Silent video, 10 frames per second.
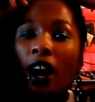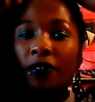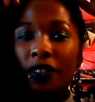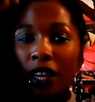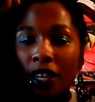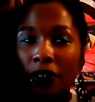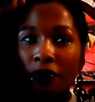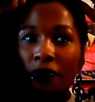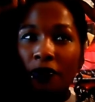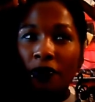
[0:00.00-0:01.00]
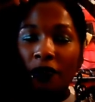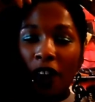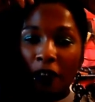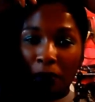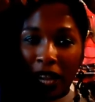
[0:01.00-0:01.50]
I've done
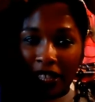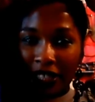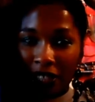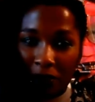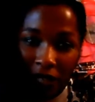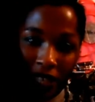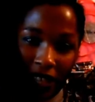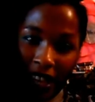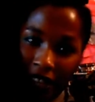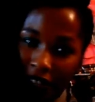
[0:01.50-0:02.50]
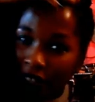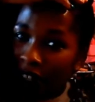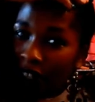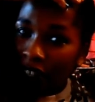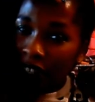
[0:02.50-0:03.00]
5 plaits in the middle again,